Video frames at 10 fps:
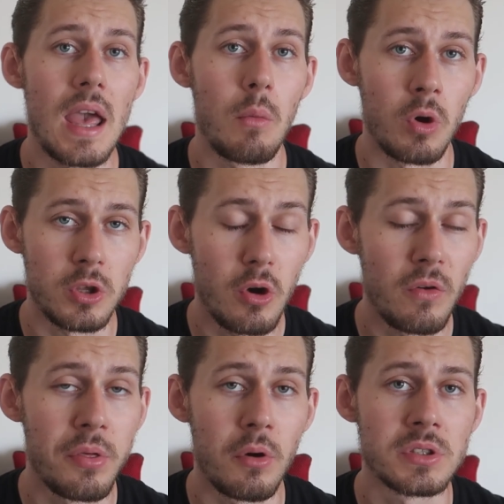what
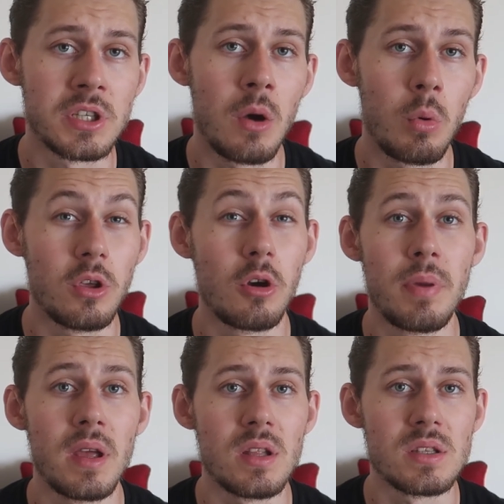your thoughts are, what your
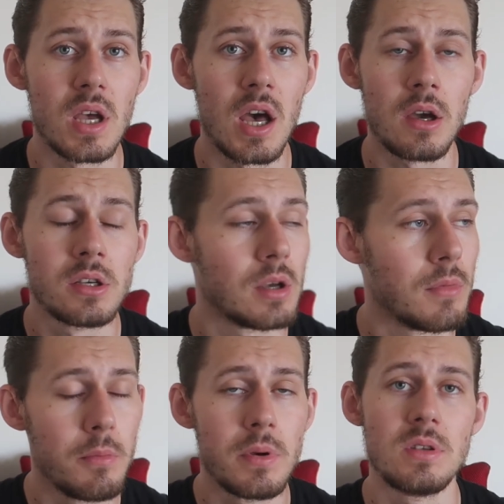opinions are, because I'm
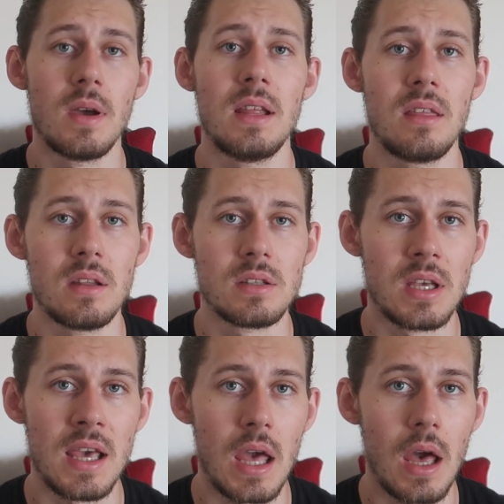open to anything
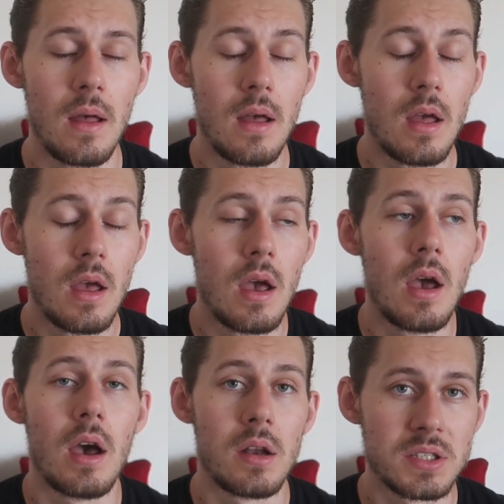to hear.
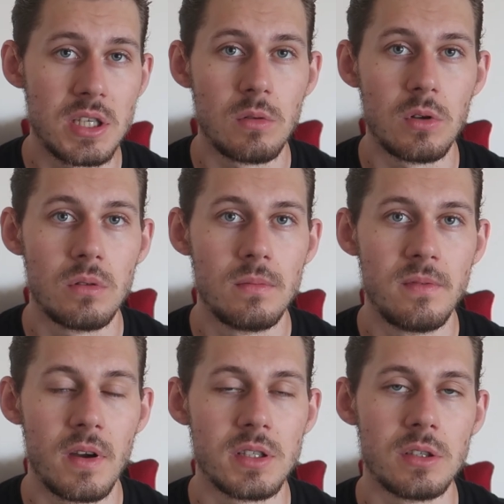And I'll see you all
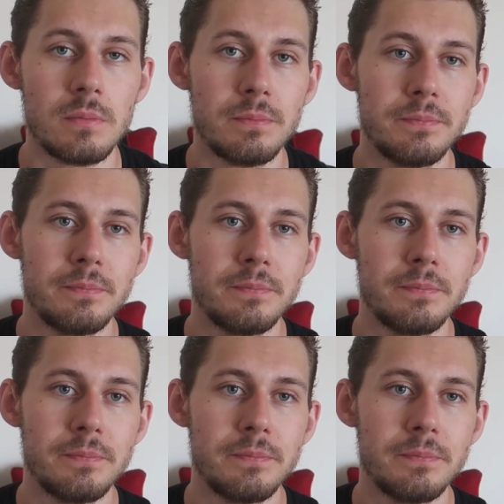very soon.